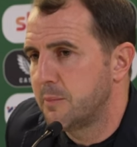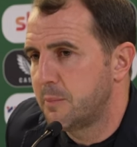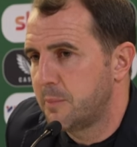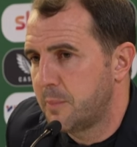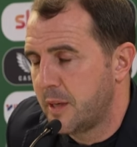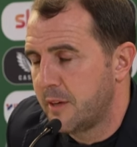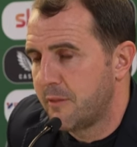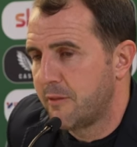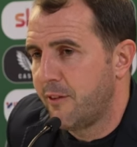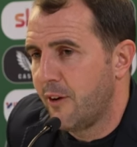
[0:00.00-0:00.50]

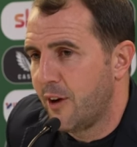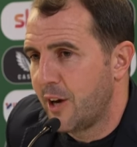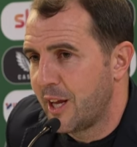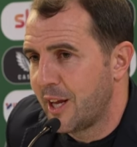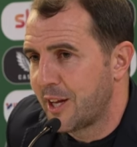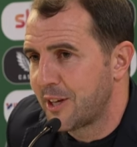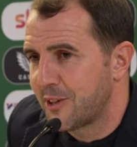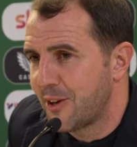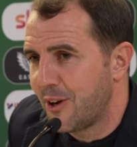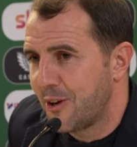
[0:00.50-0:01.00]
been fully
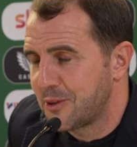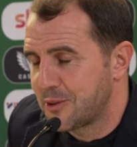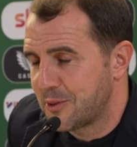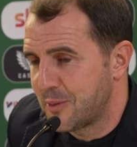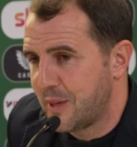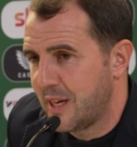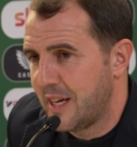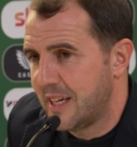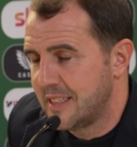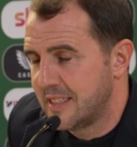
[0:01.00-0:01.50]
engrossed
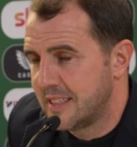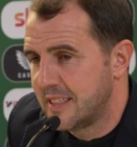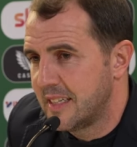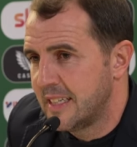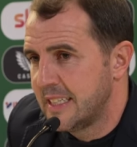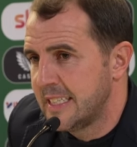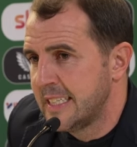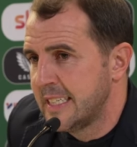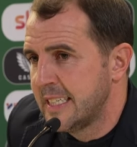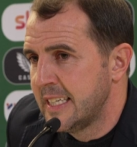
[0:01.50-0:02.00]
with it, and
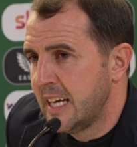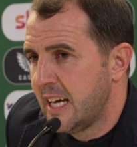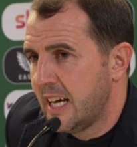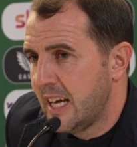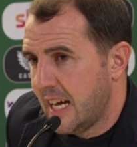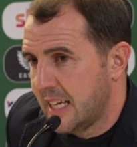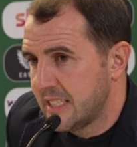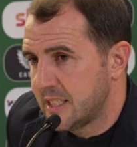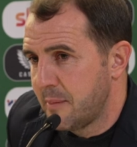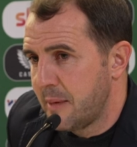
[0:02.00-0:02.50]

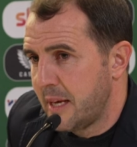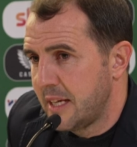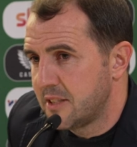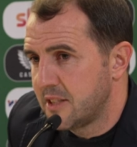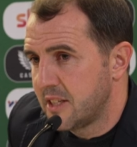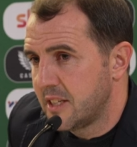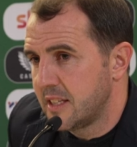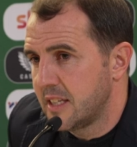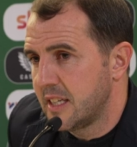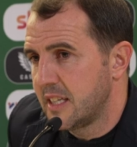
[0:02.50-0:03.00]
as I
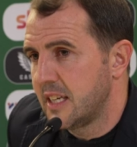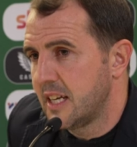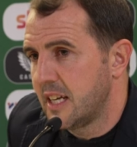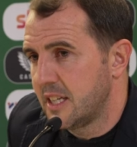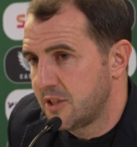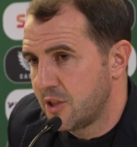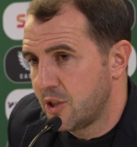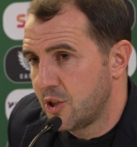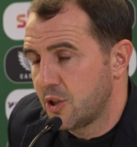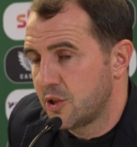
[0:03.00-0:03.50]
mentioned,
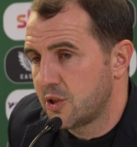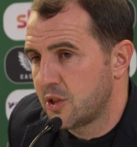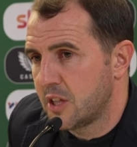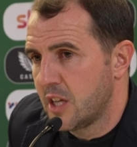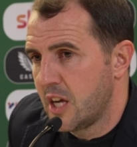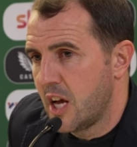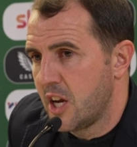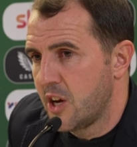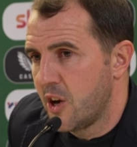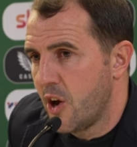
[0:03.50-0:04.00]
it's
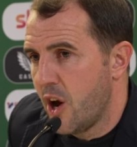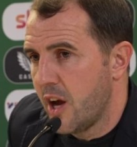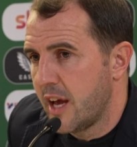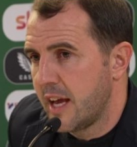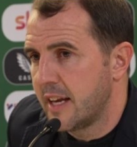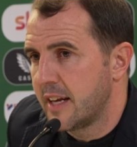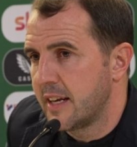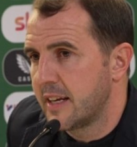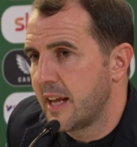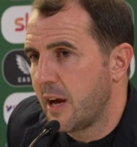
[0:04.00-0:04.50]
just
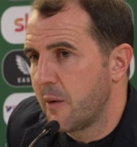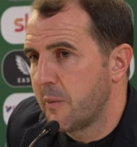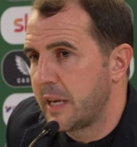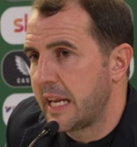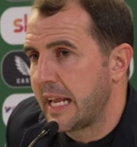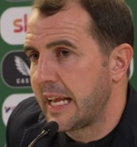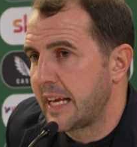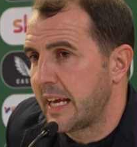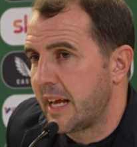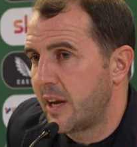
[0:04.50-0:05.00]
annoying that we
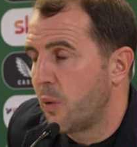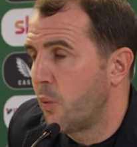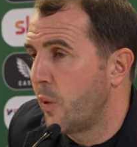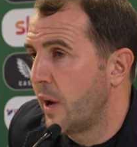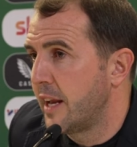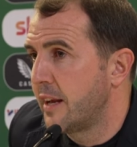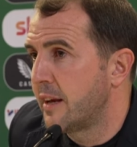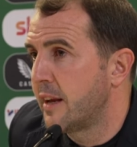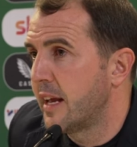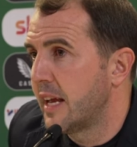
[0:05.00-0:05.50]
didn't get a
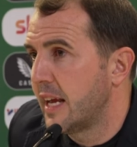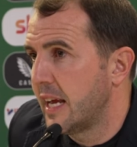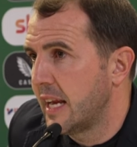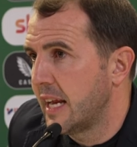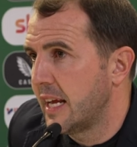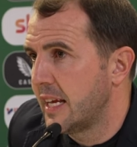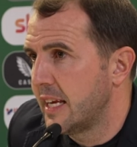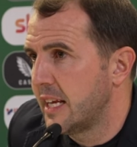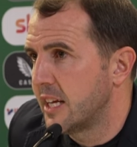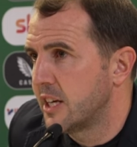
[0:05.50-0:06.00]
win in
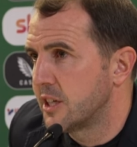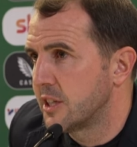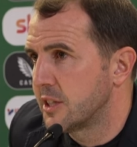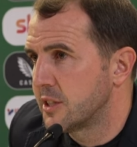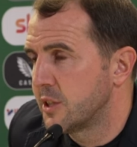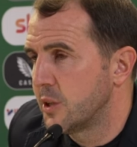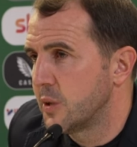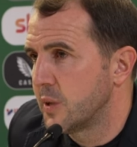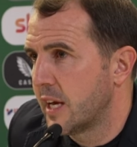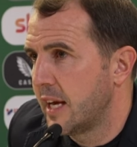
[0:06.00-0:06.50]
either of the
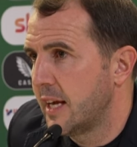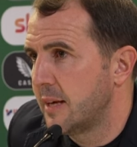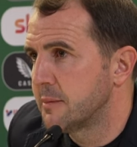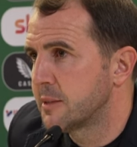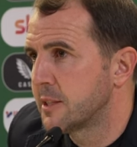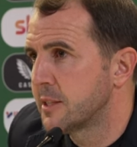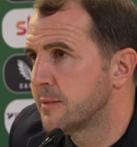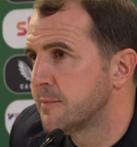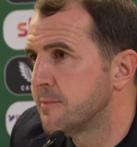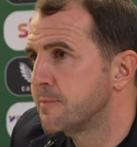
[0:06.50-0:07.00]
two
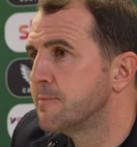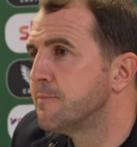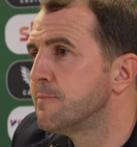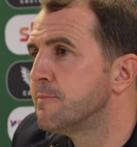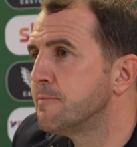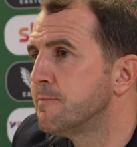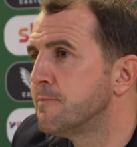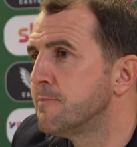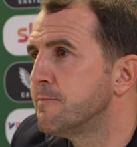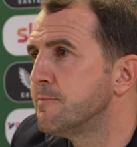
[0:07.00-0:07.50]
games.
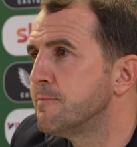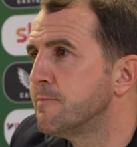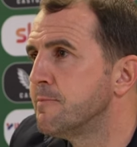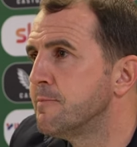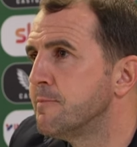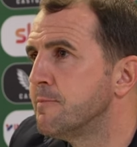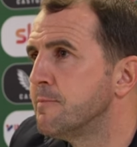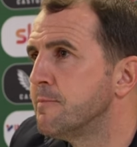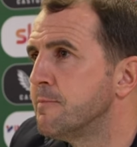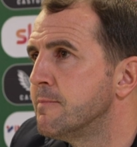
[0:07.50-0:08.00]
Yeah.
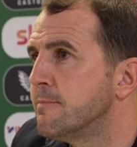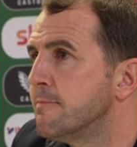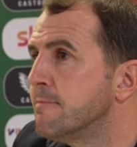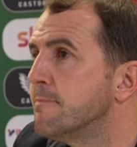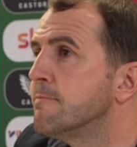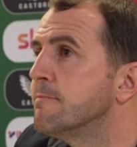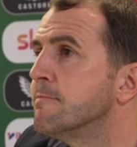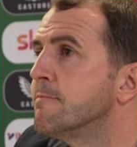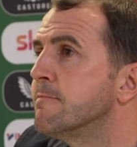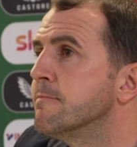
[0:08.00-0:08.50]

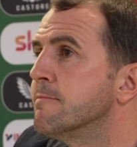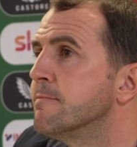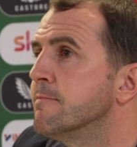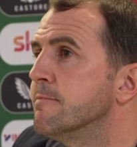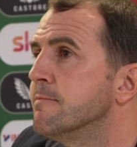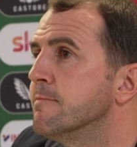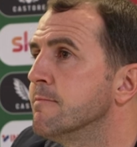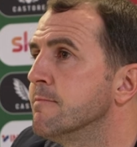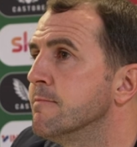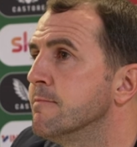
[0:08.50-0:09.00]
Can I
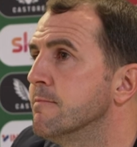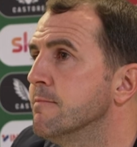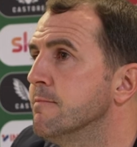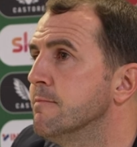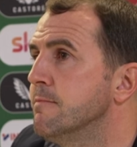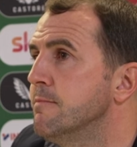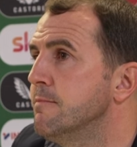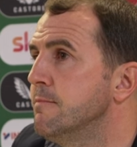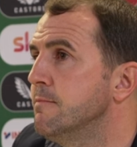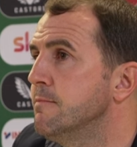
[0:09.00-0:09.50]
ask you about
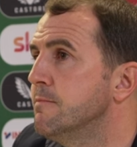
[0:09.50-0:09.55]
James?